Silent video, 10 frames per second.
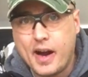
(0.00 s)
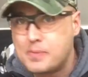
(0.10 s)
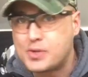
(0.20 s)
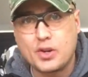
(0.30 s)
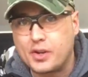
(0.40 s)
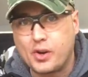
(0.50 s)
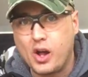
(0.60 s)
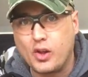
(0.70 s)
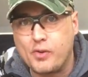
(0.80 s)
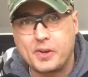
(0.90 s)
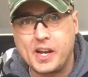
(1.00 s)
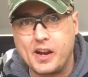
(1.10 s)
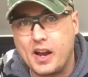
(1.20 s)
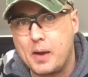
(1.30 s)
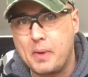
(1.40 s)
I'm sure they're all over
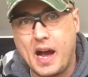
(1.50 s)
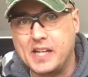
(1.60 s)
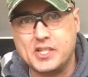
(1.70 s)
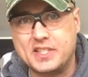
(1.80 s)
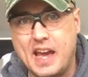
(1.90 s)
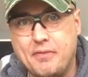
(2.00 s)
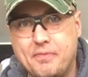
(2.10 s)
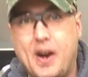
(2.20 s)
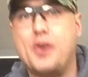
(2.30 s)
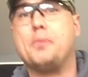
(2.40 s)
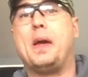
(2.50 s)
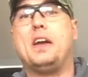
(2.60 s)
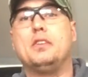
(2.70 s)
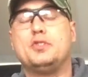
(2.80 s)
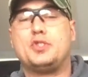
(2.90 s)
here. I just haven't found them yet.
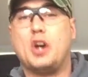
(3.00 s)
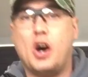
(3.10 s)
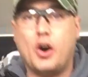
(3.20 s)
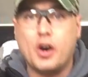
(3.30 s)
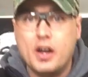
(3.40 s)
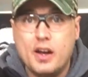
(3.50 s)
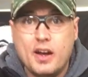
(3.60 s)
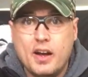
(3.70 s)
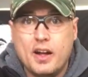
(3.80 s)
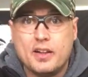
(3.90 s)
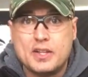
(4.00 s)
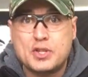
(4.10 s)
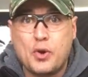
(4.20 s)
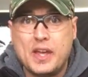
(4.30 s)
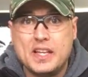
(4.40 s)
So
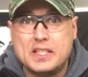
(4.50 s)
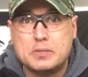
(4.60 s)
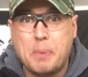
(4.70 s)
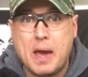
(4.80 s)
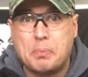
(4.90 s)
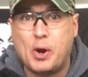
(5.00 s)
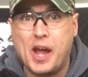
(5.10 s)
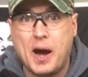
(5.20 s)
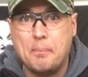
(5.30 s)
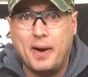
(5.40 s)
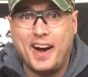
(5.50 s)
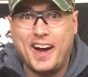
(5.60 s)
let's go heat this bad boy up.